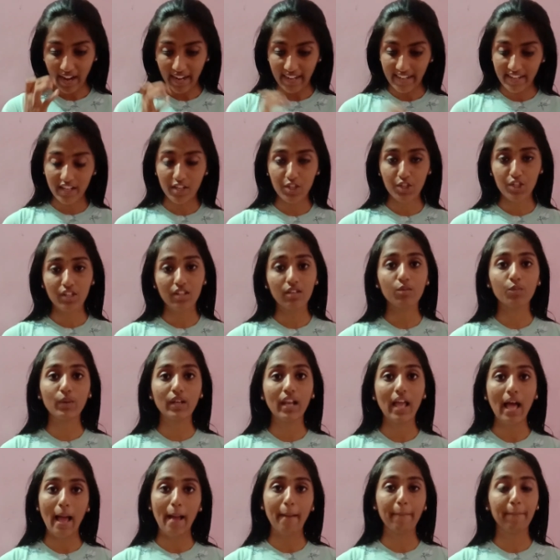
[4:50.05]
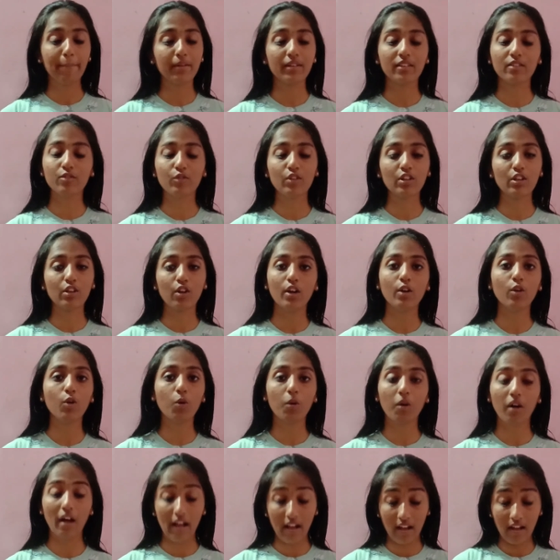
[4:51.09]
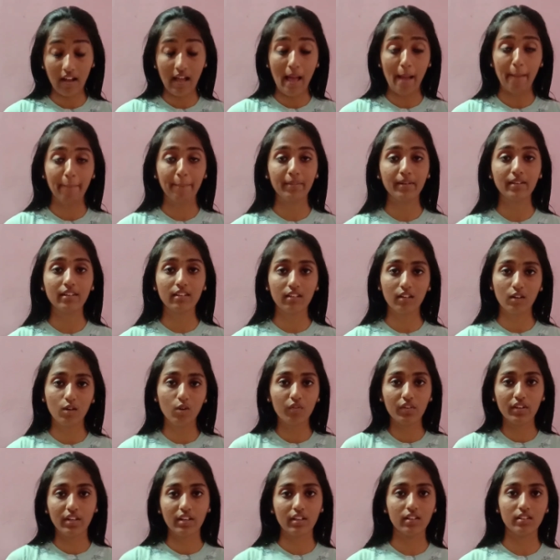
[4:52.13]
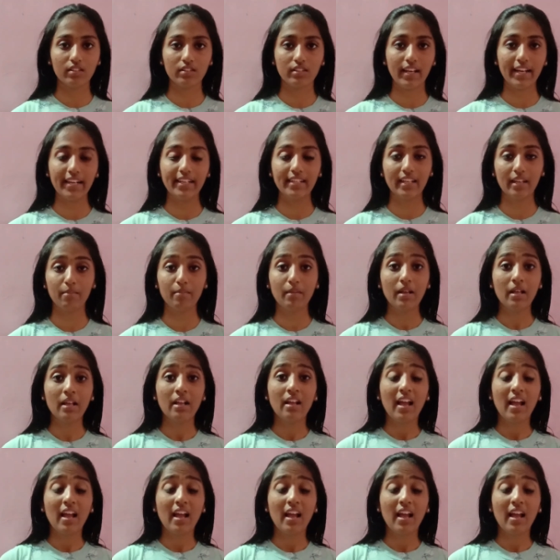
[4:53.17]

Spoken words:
addiction will not happen over a night time.